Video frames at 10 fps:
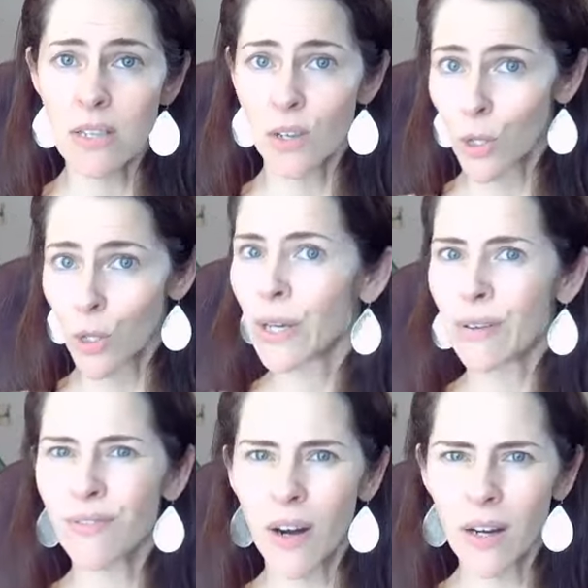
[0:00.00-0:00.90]

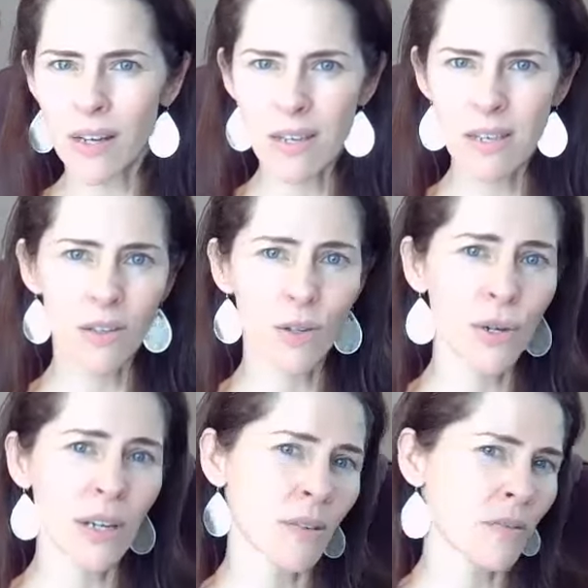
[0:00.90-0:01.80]
including fungus,
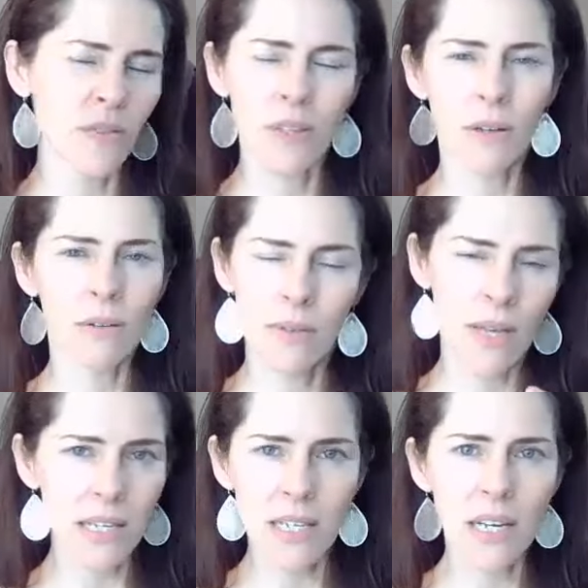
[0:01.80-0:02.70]
including,
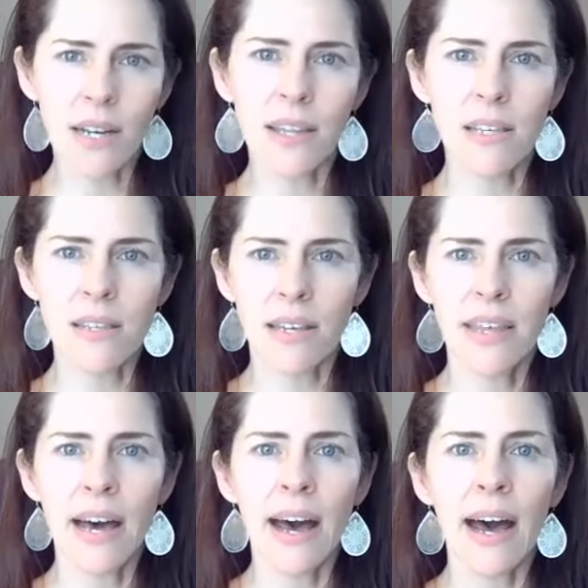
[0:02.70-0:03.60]
candida, things like
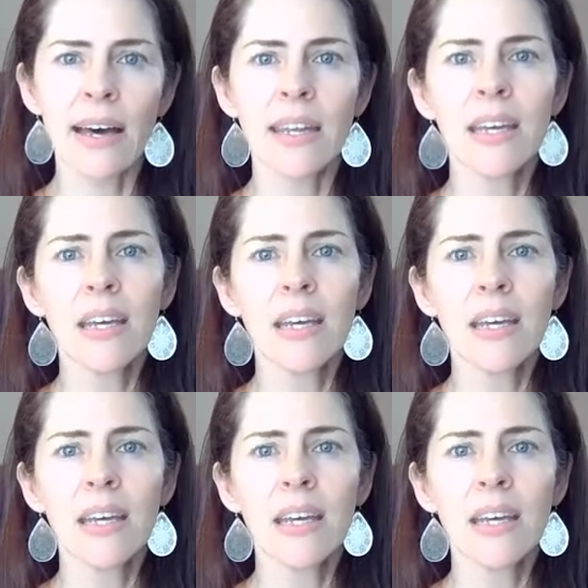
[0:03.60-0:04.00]
that.